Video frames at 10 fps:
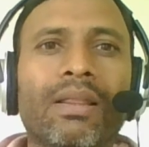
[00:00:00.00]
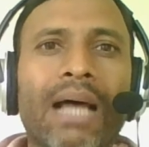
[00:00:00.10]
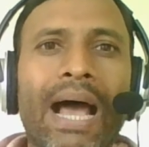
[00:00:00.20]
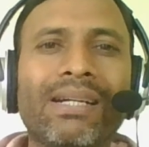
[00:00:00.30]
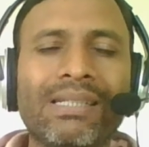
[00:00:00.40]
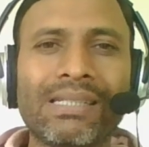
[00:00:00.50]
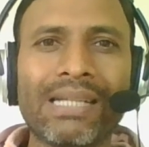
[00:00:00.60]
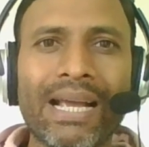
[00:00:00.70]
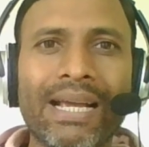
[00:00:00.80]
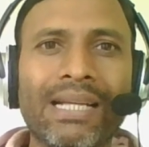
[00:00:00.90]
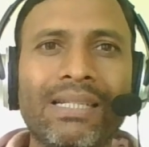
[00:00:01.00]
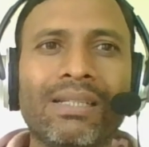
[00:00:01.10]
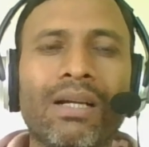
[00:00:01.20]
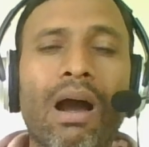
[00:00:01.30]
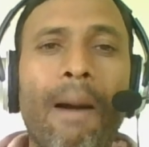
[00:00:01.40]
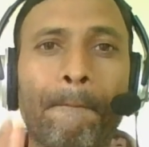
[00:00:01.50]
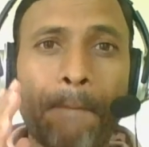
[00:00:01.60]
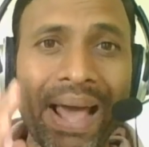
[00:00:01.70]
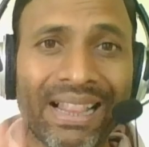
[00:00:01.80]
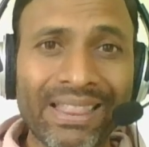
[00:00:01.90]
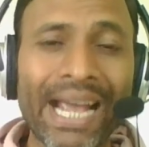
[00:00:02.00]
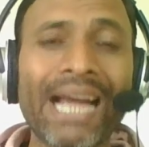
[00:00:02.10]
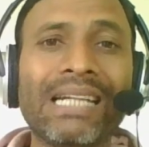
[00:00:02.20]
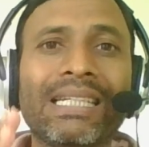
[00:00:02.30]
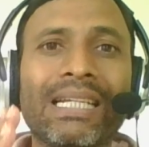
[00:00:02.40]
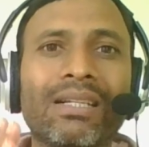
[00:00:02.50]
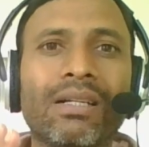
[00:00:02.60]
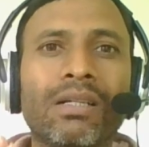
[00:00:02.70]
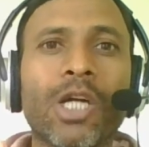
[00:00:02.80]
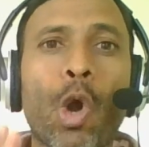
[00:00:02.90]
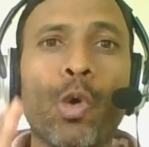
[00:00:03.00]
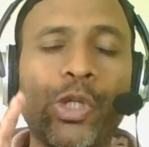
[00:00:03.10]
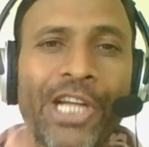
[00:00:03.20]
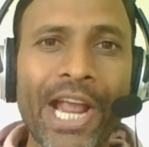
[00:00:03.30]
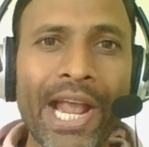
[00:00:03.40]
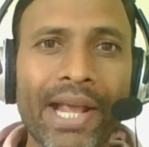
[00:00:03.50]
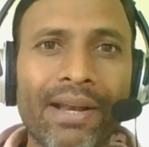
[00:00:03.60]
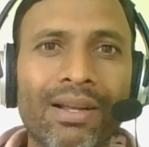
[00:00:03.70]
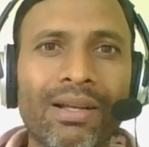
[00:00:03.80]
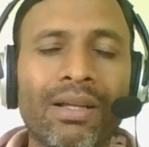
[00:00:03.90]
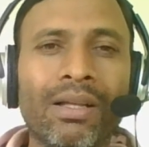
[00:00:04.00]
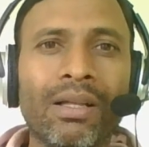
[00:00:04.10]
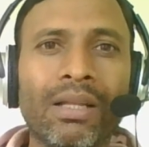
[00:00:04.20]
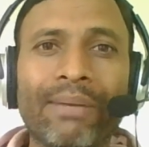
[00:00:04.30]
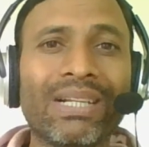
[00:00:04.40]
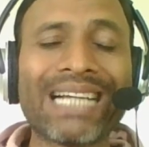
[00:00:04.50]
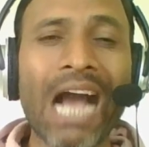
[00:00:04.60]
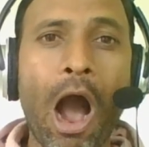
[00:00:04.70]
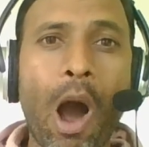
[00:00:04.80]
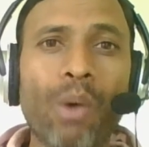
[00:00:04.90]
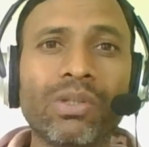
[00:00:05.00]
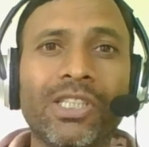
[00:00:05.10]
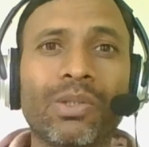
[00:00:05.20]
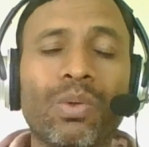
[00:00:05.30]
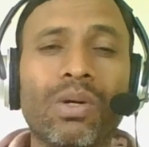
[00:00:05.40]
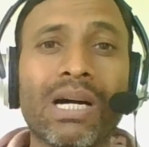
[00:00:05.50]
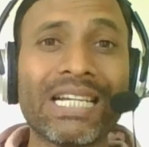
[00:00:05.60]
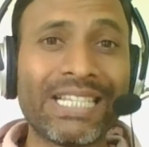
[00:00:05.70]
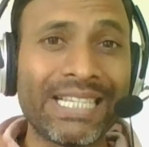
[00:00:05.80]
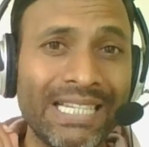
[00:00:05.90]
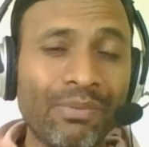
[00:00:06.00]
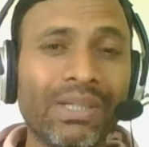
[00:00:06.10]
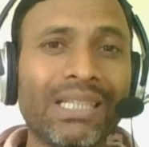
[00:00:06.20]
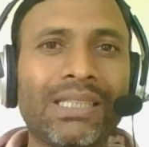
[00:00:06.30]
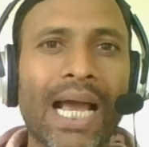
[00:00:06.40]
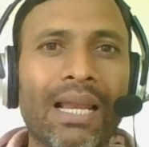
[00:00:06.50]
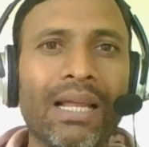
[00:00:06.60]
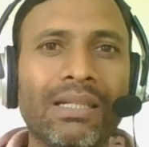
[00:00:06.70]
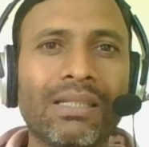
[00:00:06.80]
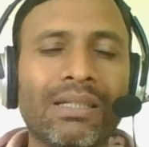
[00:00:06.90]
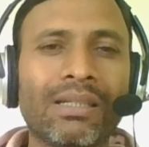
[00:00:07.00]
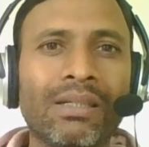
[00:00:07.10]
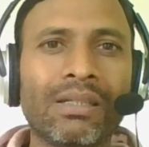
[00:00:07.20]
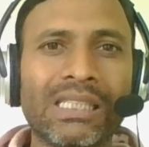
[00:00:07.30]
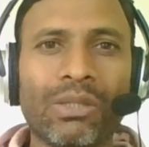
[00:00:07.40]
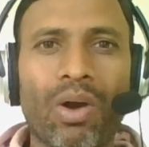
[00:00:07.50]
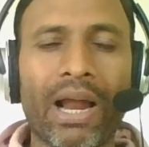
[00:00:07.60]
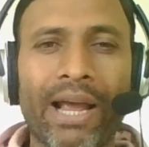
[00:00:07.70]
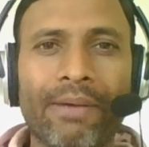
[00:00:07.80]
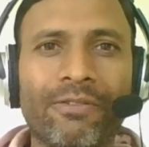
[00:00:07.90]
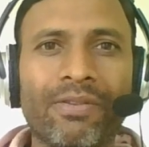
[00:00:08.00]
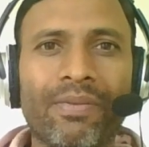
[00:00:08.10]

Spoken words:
that is a pathetic routine that will cause you a severe challenge in your life.